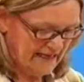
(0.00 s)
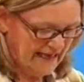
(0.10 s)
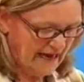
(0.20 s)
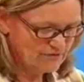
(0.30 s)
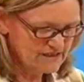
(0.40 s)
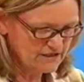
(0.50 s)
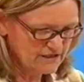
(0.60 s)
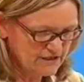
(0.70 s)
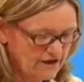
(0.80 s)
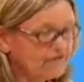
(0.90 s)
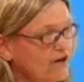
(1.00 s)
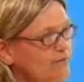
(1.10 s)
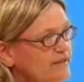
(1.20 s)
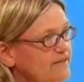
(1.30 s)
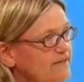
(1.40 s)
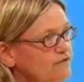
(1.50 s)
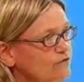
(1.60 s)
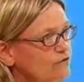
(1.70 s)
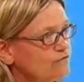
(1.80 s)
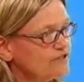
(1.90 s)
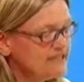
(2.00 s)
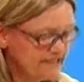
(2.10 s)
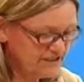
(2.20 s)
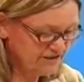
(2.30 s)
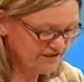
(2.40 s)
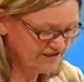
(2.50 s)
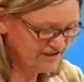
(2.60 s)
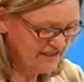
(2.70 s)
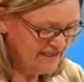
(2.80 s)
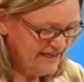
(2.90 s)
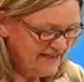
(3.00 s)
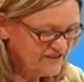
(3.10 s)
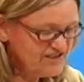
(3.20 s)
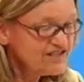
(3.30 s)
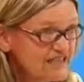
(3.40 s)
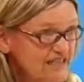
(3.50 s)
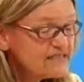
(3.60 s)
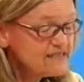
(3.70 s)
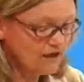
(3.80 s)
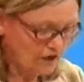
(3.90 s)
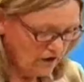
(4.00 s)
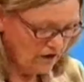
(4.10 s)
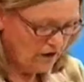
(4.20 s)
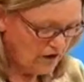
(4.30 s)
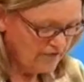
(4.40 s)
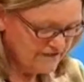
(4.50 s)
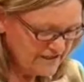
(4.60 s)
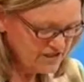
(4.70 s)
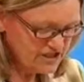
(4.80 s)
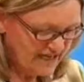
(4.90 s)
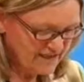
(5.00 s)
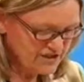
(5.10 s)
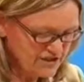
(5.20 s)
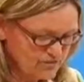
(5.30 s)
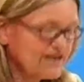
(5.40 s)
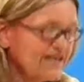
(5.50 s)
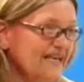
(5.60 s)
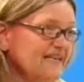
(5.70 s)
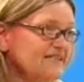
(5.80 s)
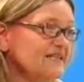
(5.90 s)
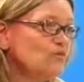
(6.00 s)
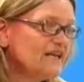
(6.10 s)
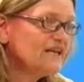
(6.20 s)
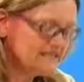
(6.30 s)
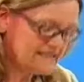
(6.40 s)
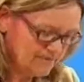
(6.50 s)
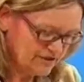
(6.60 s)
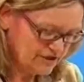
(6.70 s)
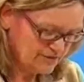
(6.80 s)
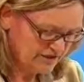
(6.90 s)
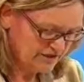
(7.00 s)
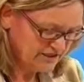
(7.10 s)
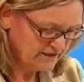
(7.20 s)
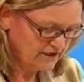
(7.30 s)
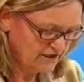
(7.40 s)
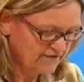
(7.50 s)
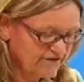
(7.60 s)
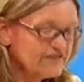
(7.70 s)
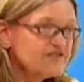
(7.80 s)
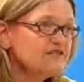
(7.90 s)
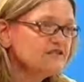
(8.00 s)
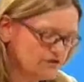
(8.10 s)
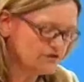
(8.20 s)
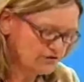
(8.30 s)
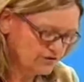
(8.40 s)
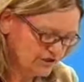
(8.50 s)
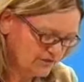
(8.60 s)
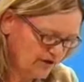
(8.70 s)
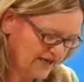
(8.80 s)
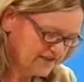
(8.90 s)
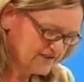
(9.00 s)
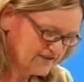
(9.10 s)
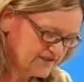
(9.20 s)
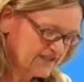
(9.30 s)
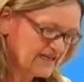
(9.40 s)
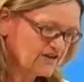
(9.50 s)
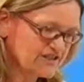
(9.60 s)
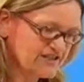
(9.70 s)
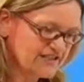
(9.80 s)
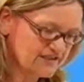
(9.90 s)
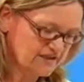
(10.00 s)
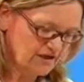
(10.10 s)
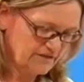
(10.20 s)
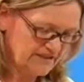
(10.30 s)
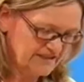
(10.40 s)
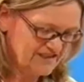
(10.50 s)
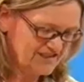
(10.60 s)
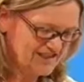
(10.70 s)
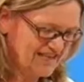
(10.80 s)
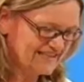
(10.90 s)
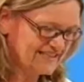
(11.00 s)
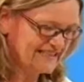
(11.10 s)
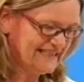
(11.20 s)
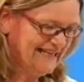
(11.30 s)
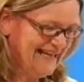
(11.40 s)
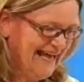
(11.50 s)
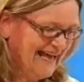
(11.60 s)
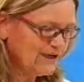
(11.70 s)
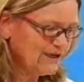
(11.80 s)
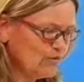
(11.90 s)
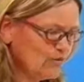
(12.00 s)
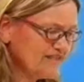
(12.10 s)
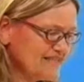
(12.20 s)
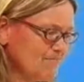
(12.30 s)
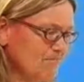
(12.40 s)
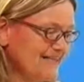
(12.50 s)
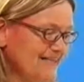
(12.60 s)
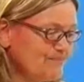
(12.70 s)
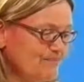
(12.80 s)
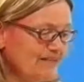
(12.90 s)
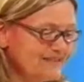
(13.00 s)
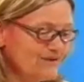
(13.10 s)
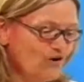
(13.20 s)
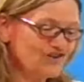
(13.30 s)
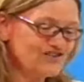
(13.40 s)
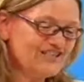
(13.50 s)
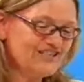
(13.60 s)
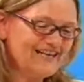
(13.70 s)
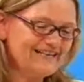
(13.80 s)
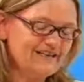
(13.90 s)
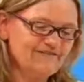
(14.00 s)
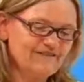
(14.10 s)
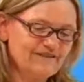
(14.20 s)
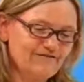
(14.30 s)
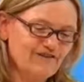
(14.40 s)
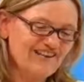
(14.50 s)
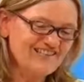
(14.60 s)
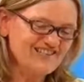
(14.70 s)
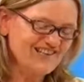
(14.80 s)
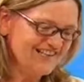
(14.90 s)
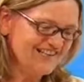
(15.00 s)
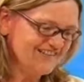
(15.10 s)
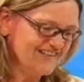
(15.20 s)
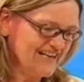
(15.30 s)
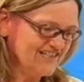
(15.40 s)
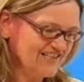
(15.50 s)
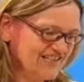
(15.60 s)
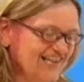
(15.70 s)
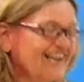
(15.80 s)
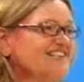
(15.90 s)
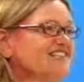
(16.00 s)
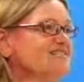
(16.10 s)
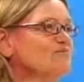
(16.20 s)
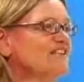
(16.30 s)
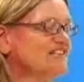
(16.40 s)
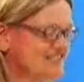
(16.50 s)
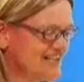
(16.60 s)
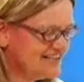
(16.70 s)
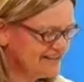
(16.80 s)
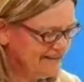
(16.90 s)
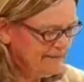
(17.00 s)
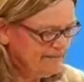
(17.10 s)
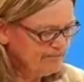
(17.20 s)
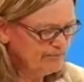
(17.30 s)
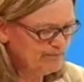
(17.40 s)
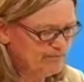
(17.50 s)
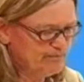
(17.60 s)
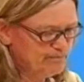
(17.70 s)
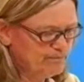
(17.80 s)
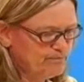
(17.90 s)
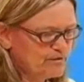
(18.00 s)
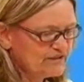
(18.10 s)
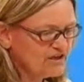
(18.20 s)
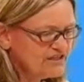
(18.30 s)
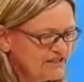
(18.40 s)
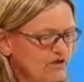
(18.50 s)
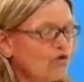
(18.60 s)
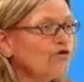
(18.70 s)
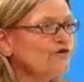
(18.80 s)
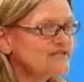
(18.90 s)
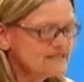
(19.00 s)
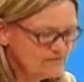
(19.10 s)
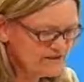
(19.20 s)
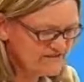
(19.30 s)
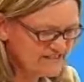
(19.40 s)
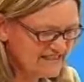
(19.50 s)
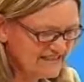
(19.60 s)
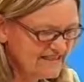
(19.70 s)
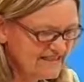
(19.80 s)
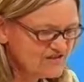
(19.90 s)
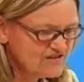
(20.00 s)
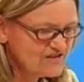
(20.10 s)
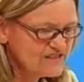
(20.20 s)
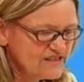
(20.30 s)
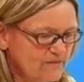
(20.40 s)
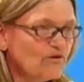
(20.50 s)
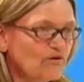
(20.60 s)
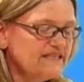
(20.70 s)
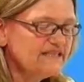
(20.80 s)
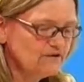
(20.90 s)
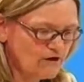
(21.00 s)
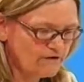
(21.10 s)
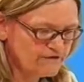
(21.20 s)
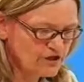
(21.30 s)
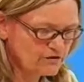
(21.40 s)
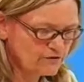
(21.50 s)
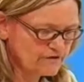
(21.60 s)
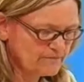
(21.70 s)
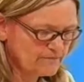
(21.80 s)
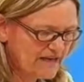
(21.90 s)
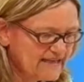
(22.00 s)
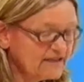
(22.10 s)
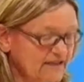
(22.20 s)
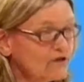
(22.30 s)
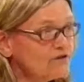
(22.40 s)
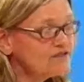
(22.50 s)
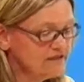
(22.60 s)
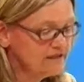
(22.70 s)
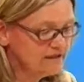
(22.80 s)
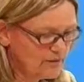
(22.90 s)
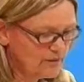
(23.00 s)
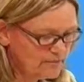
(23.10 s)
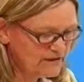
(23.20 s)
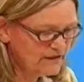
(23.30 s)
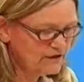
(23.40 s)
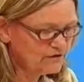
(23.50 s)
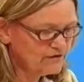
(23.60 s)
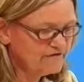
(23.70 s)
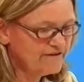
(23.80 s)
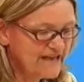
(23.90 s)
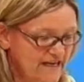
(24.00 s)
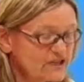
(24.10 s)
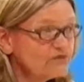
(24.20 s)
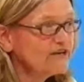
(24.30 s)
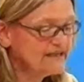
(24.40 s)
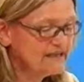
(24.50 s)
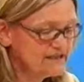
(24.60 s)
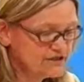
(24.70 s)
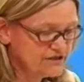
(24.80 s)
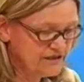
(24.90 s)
a result of our behaviour over 10 years. The seeds of these challenges were laid in well-established political governance and institutional practices in our state economy and society. And I always am minded by Dick Walsh. He had a lovely phrase early in the 1990s when he said, "But cutting corners, as we've seen, leads to some riding roughshod over the planning laws, company law, financial regulation